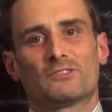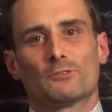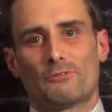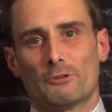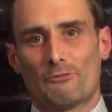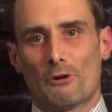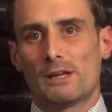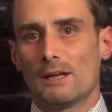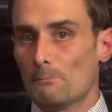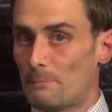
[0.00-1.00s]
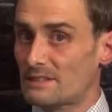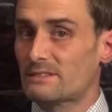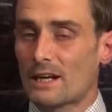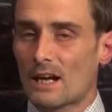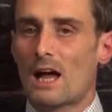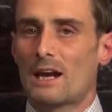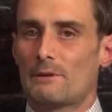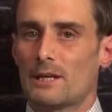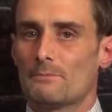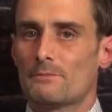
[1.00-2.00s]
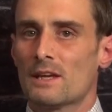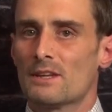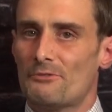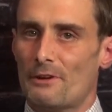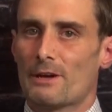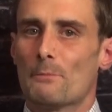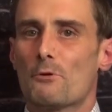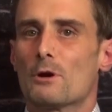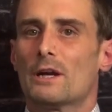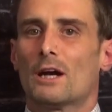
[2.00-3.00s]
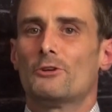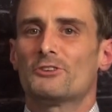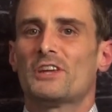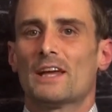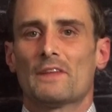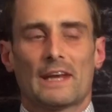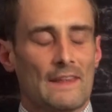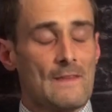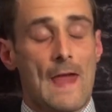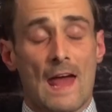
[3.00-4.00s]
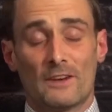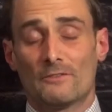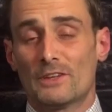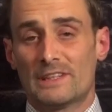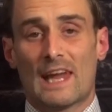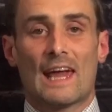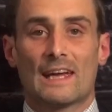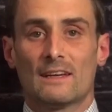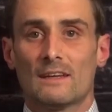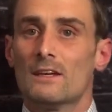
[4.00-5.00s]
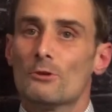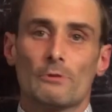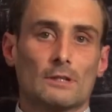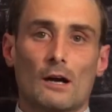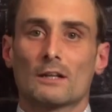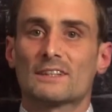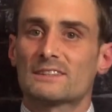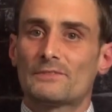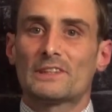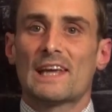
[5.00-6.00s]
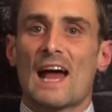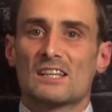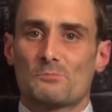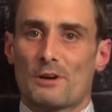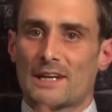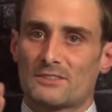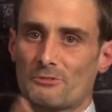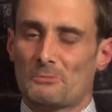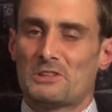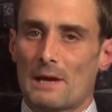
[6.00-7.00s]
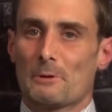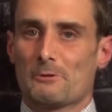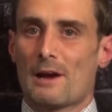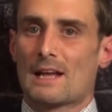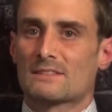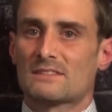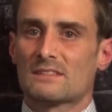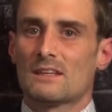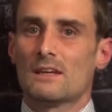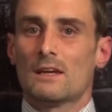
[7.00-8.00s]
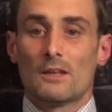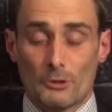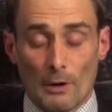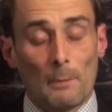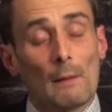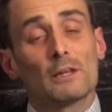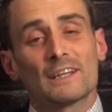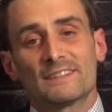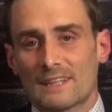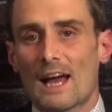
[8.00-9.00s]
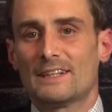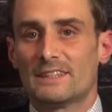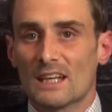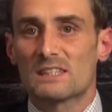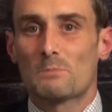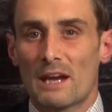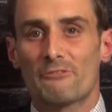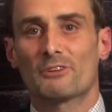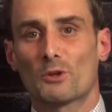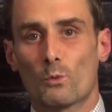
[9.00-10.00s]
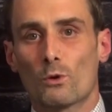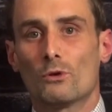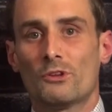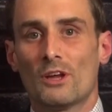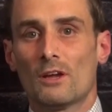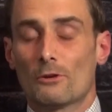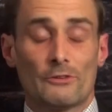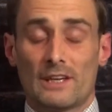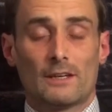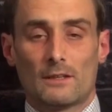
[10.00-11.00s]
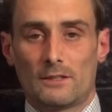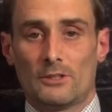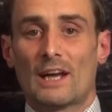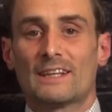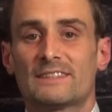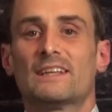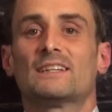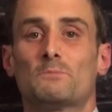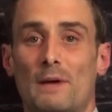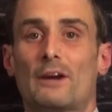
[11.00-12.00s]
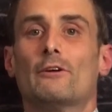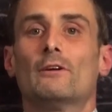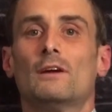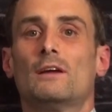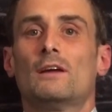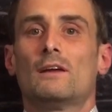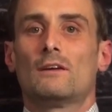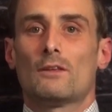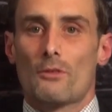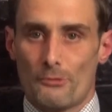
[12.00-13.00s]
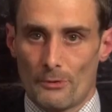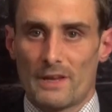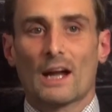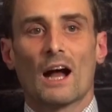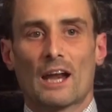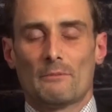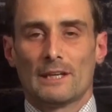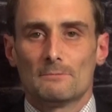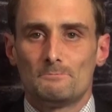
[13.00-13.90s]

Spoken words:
So if you're voting based on economy, it's very important to understand that in the end of the day, regardless of the tax breaks from the Democrats, the Republican side does benefit the world or the United States better through the economy.